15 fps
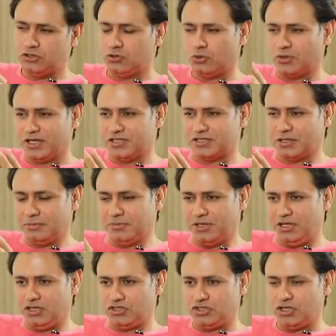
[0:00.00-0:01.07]
You're cooking some
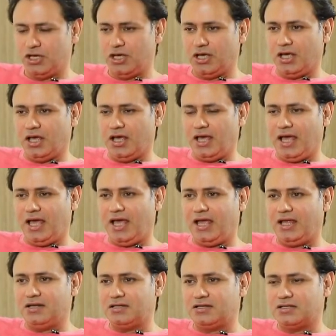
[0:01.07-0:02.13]
dish,
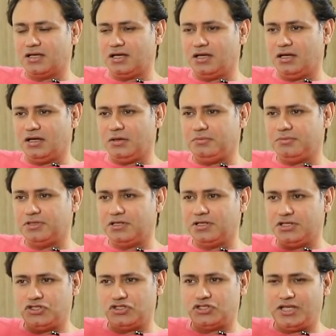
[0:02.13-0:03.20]
and the
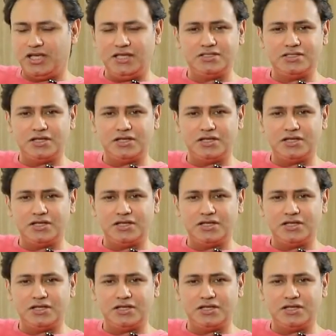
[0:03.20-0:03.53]
dish says